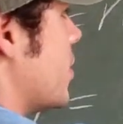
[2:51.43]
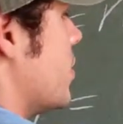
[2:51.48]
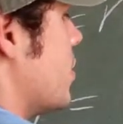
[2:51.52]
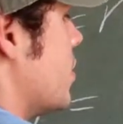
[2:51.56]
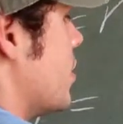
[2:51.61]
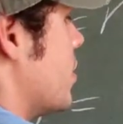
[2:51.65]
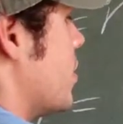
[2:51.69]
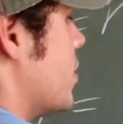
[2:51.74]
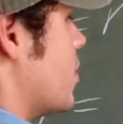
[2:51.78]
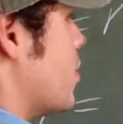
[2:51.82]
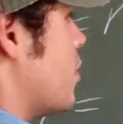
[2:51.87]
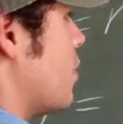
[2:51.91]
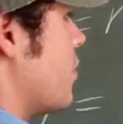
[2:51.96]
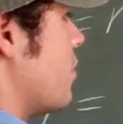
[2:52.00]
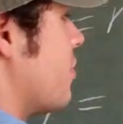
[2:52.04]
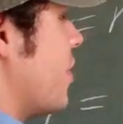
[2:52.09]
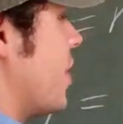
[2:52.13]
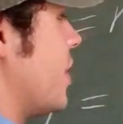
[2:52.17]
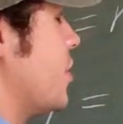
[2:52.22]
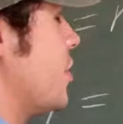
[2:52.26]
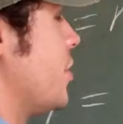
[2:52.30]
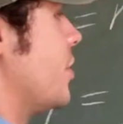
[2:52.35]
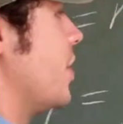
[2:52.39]
just to
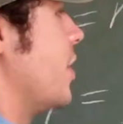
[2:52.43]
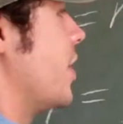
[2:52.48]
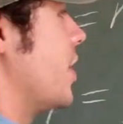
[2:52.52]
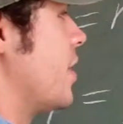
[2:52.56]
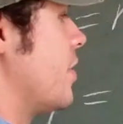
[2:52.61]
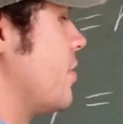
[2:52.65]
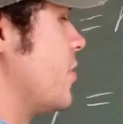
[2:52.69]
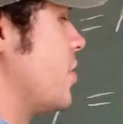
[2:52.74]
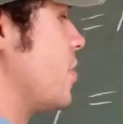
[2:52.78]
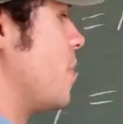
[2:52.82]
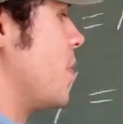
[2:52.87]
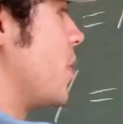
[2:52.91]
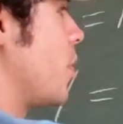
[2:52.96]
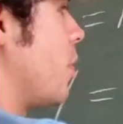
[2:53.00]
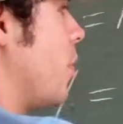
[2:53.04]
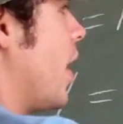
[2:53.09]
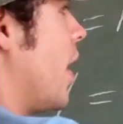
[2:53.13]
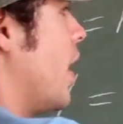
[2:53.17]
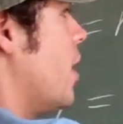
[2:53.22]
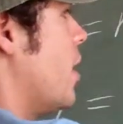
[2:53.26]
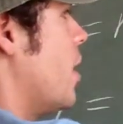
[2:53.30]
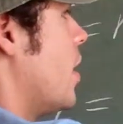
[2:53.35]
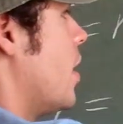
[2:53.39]
refresh you here if it's been a
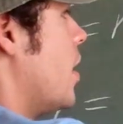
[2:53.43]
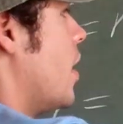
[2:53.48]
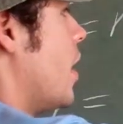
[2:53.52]
while.